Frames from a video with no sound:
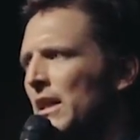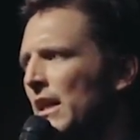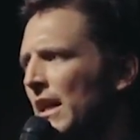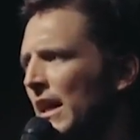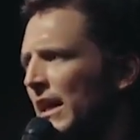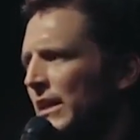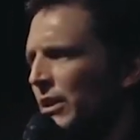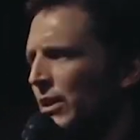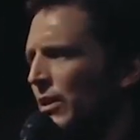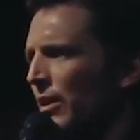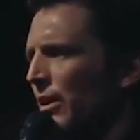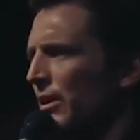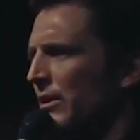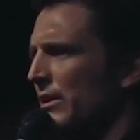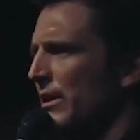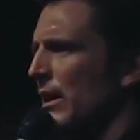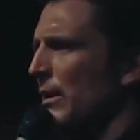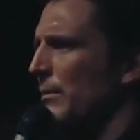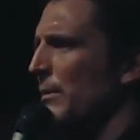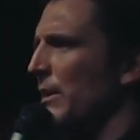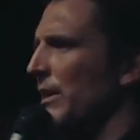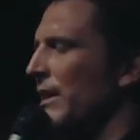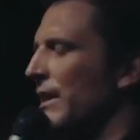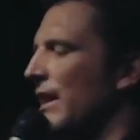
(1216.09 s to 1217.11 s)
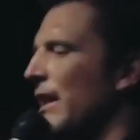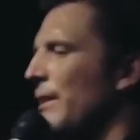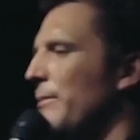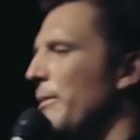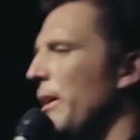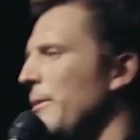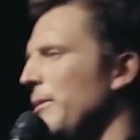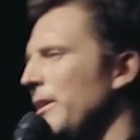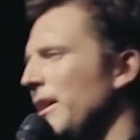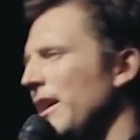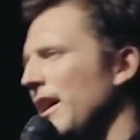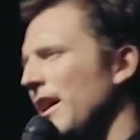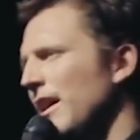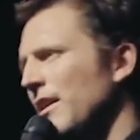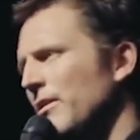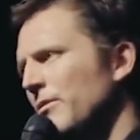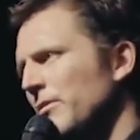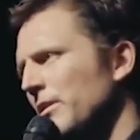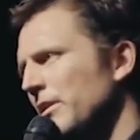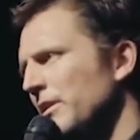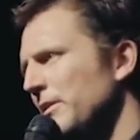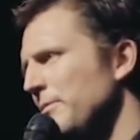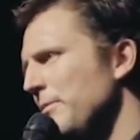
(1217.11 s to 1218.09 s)
and your girl's there, be like, "Hey, baby, I had a
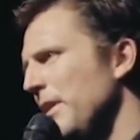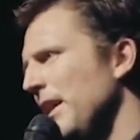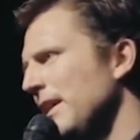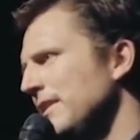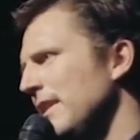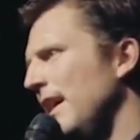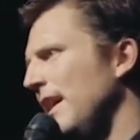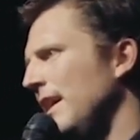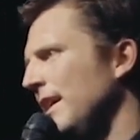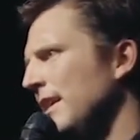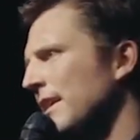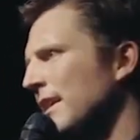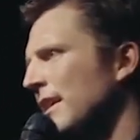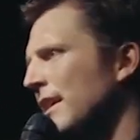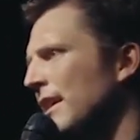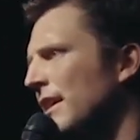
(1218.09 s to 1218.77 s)
really bad day.